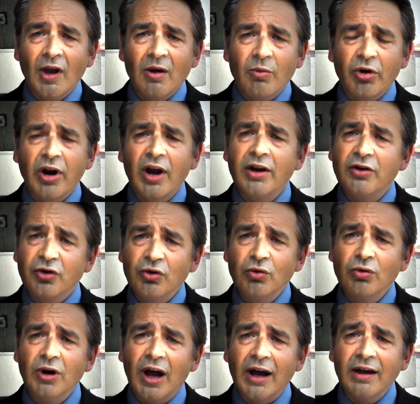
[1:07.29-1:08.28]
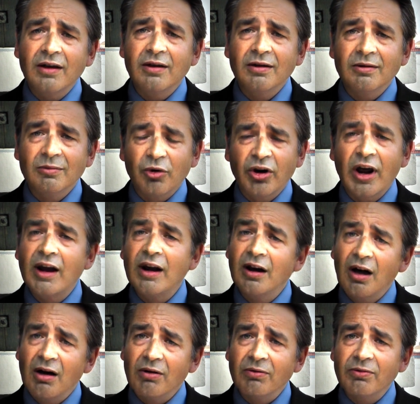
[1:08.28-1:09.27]
What I do like, what I
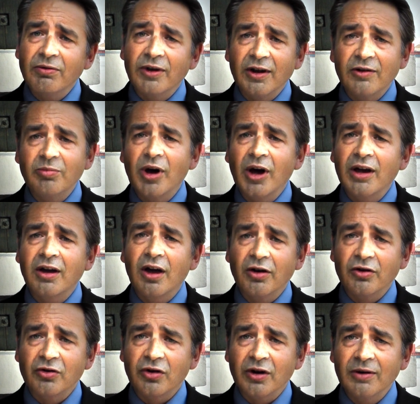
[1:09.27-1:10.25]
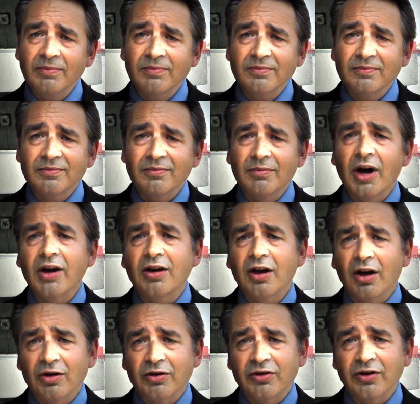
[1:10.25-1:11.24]
love, is my country, my
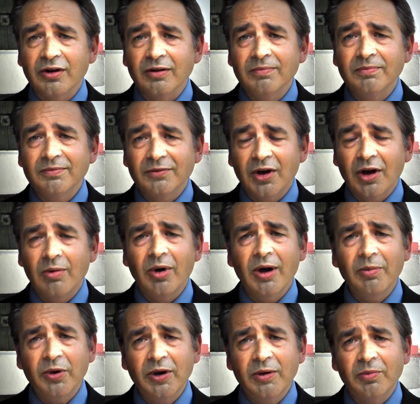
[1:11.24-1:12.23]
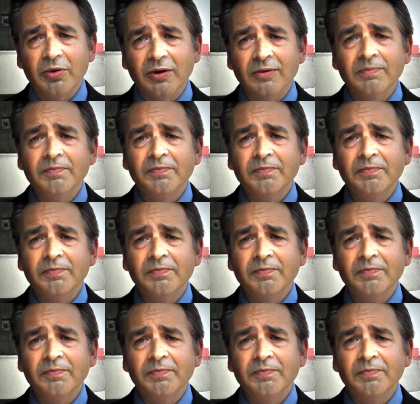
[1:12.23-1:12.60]
culture, and my people.